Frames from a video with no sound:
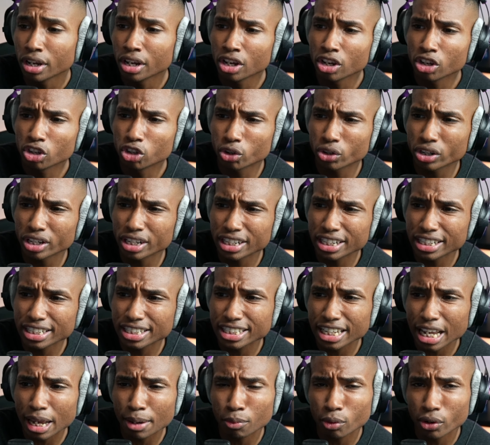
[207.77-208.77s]
You're going to
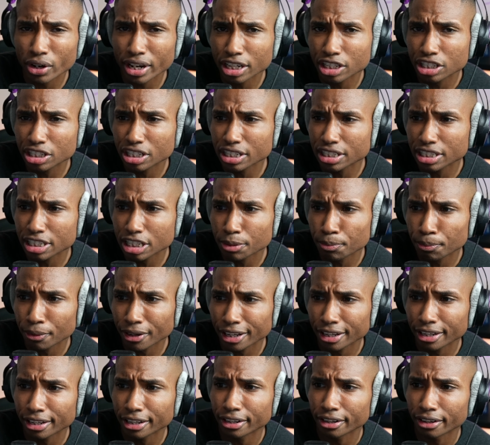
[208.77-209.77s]
disable HDCP
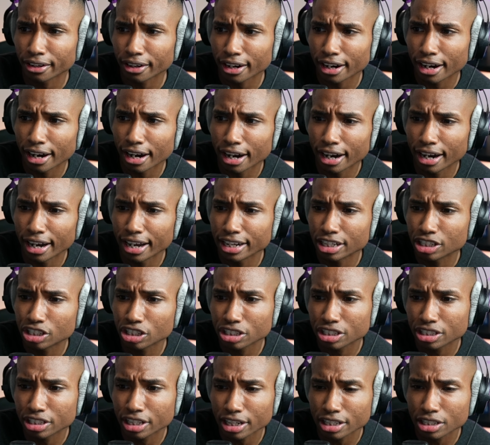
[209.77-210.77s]
here. It
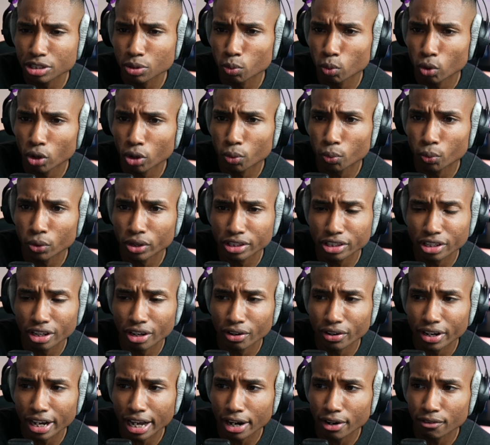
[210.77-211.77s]
just doesn't work with the
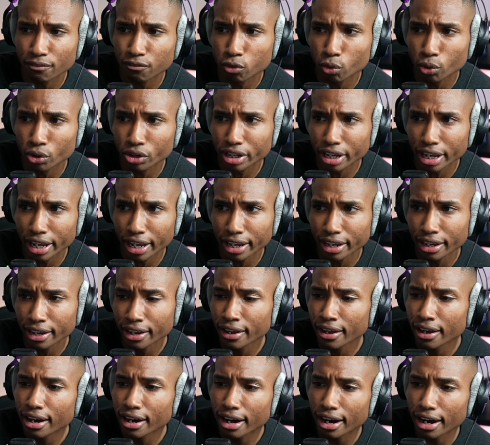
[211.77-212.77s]
Elgato
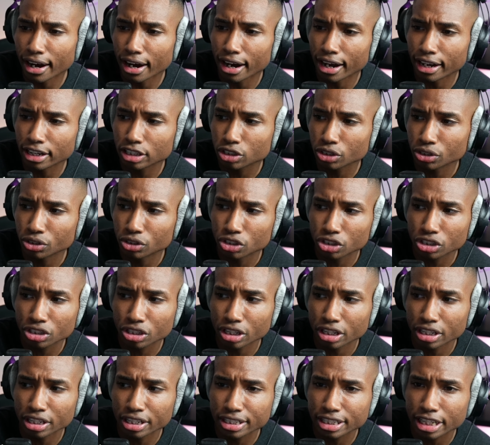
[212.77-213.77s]
4K. So you're just going
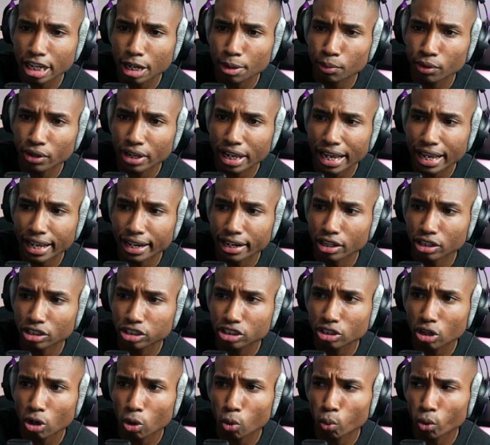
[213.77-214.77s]
to disable that, and it'll
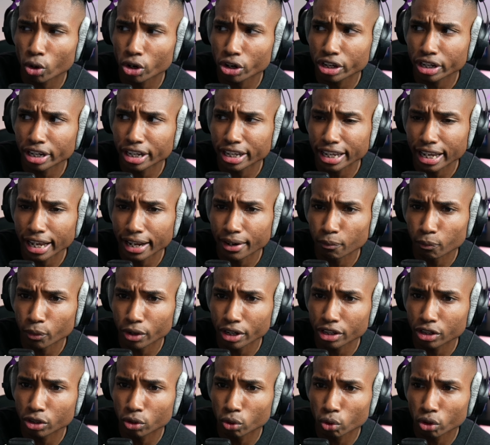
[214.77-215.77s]
start working again with
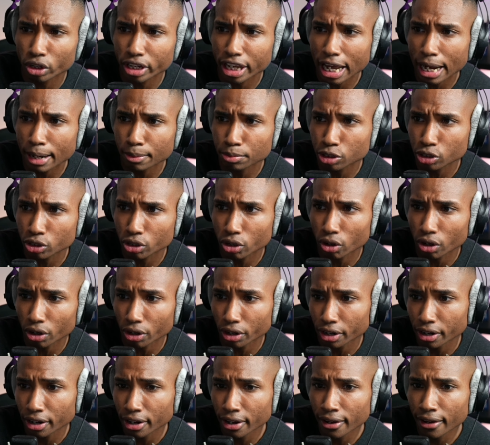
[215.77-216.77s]
your capture
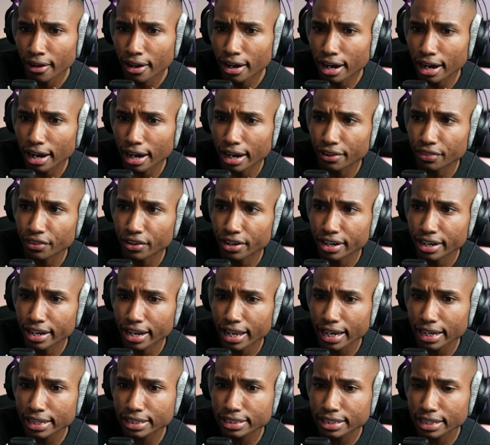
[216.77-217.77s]
card. The
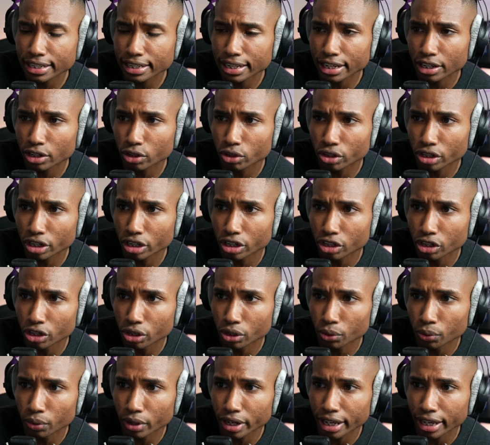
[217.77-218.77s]
next thing that you're going to
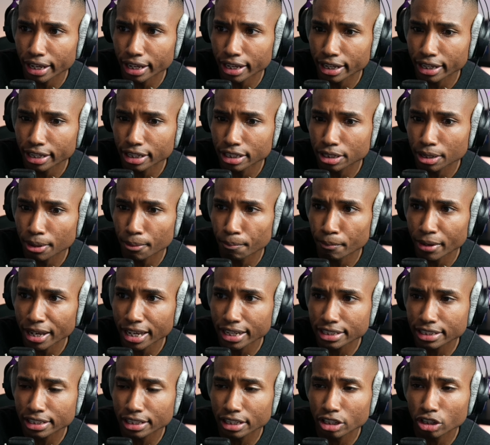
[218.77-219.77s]
do is
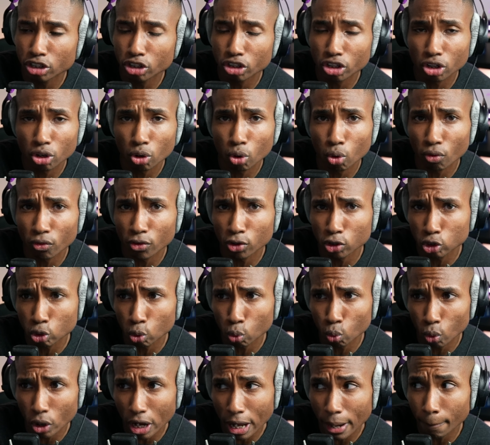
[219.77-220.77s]
basically you're going to go over to
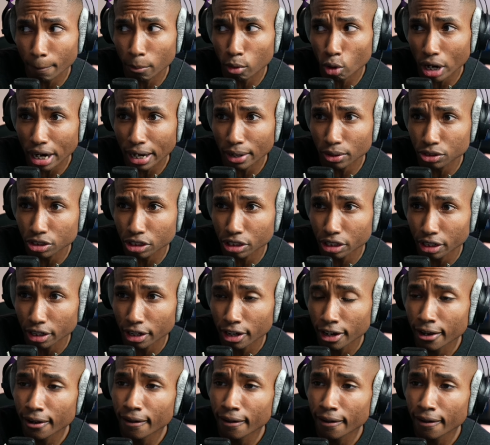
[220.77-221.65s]
web browsing.